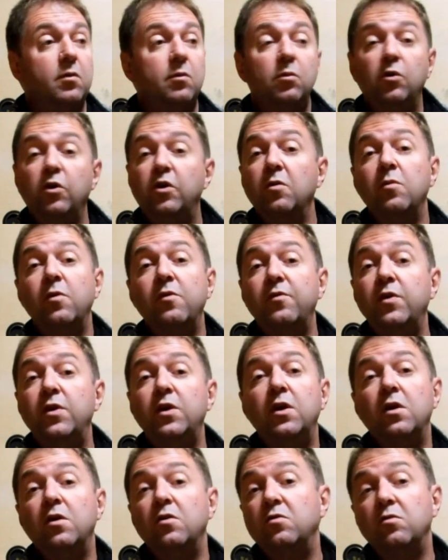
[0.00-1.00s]
Look at my
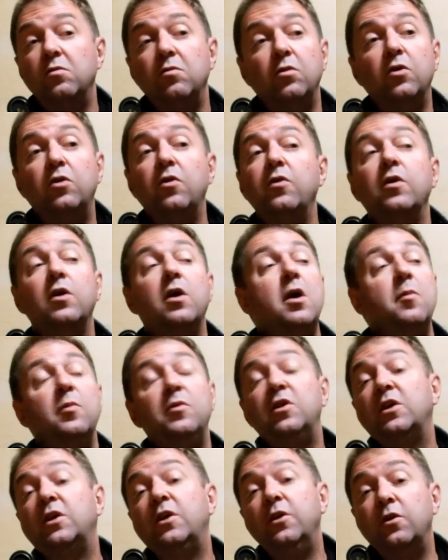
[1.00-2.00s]
videos. Look on
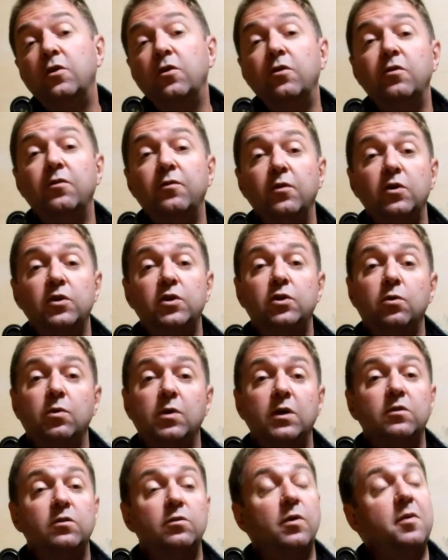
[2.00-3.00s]
particularly the controversial
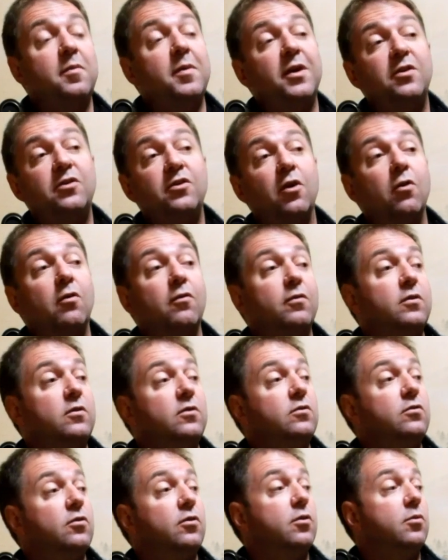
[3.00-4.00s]
ones, the one about
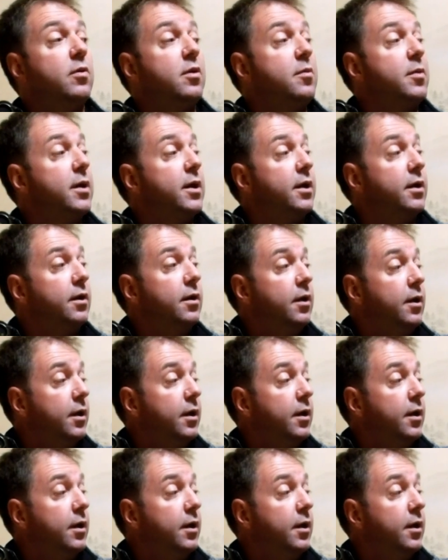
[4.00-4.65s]
dolphins or the one about